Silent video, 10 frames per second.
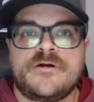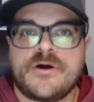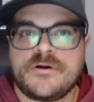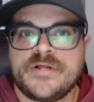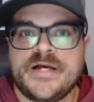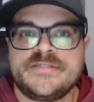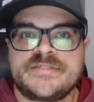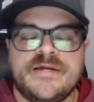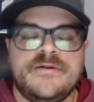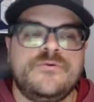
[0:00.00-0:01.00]
Carlisle is
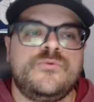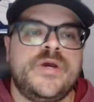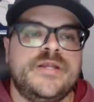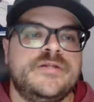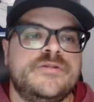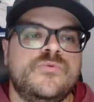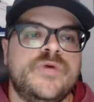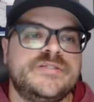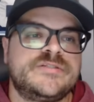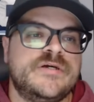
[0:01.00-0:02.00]
kind of waiting in the
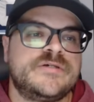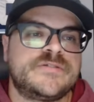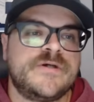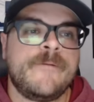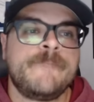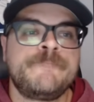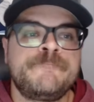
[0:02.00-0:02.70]
wings there. So